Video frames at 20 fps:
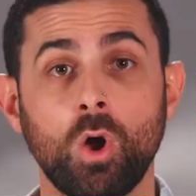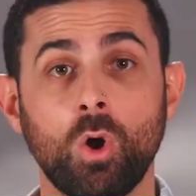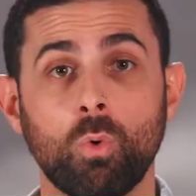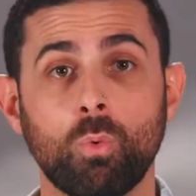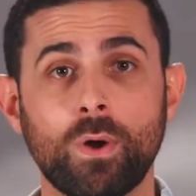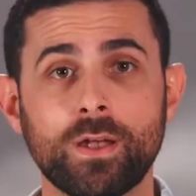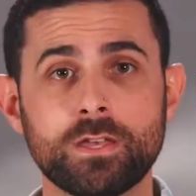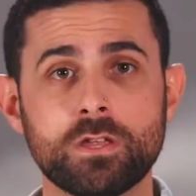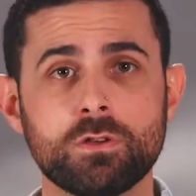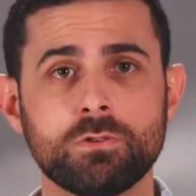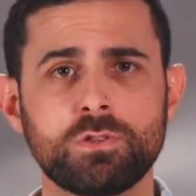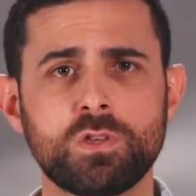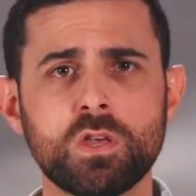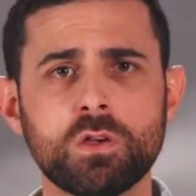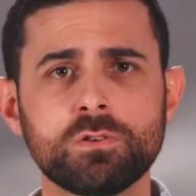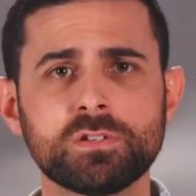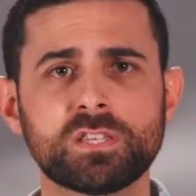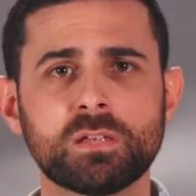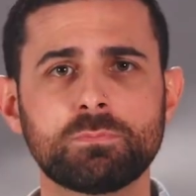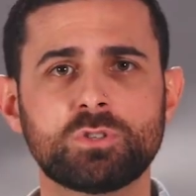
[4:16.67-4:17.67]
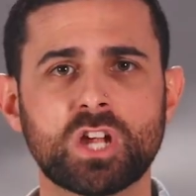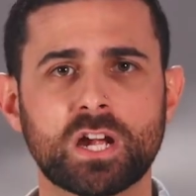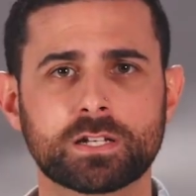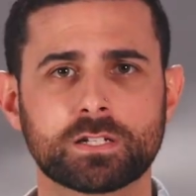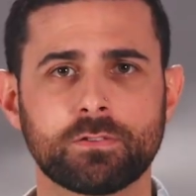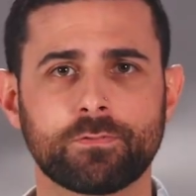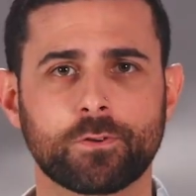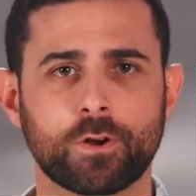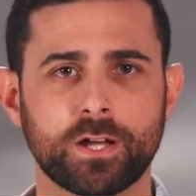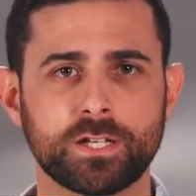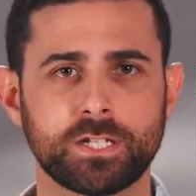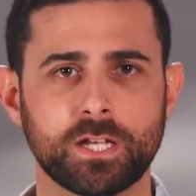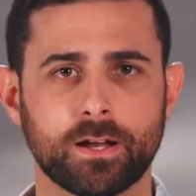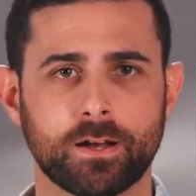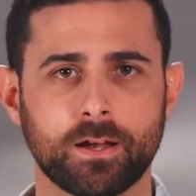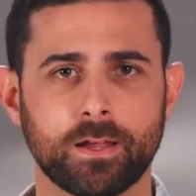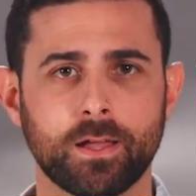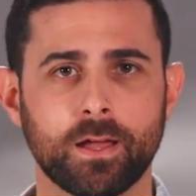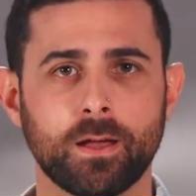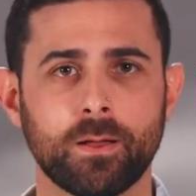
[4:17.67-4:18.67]
When you use objective
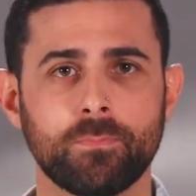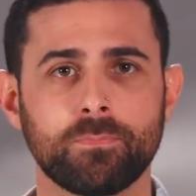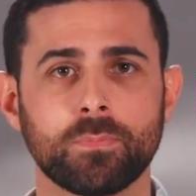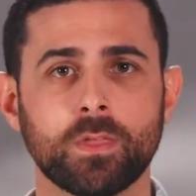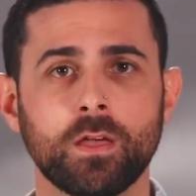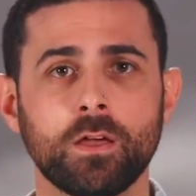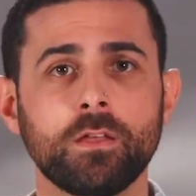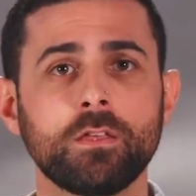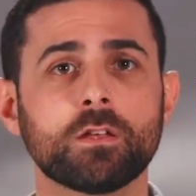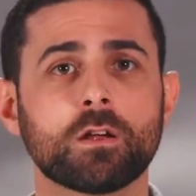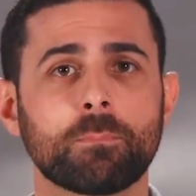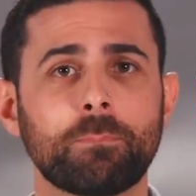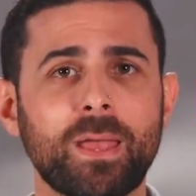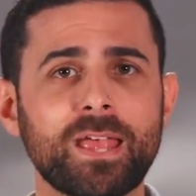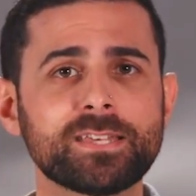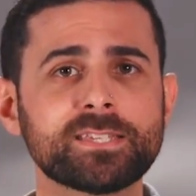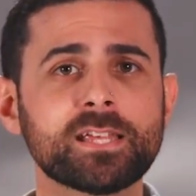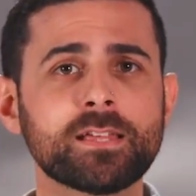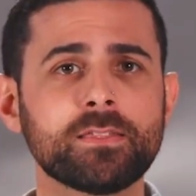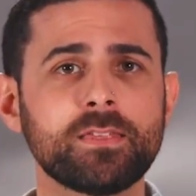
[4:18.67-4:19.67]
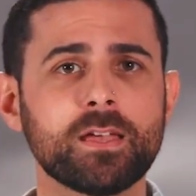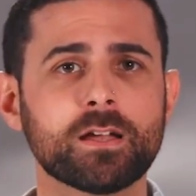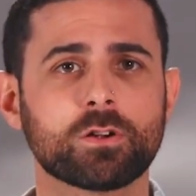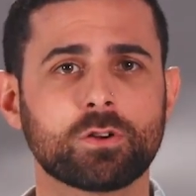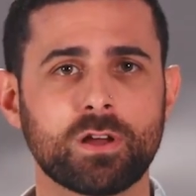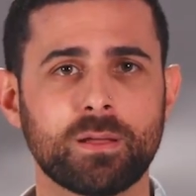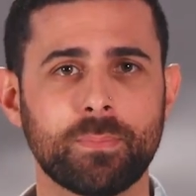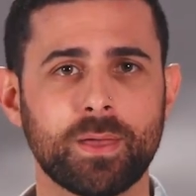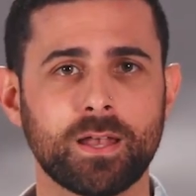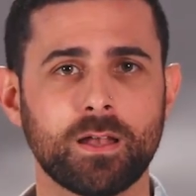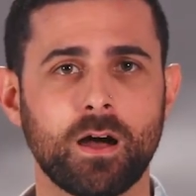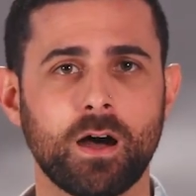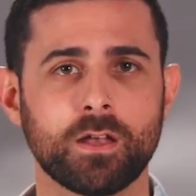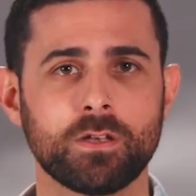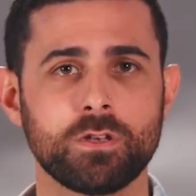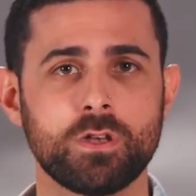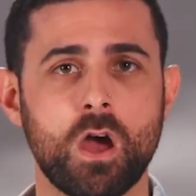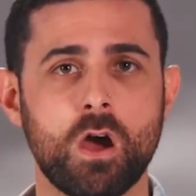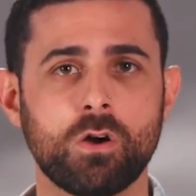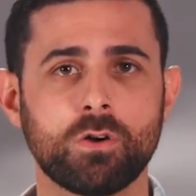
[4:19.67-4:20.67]
criteria, you're basing the agreement
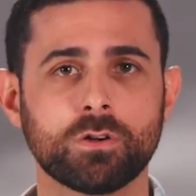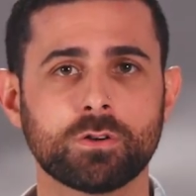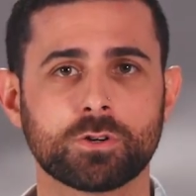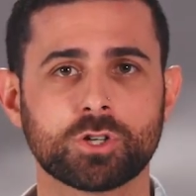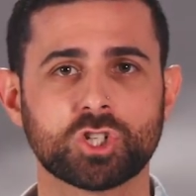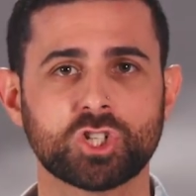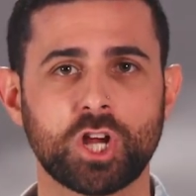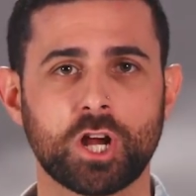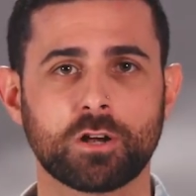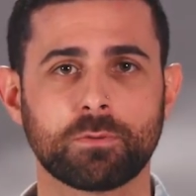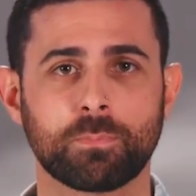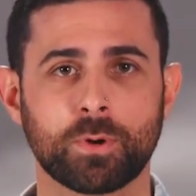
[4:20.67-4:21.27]
on known or shared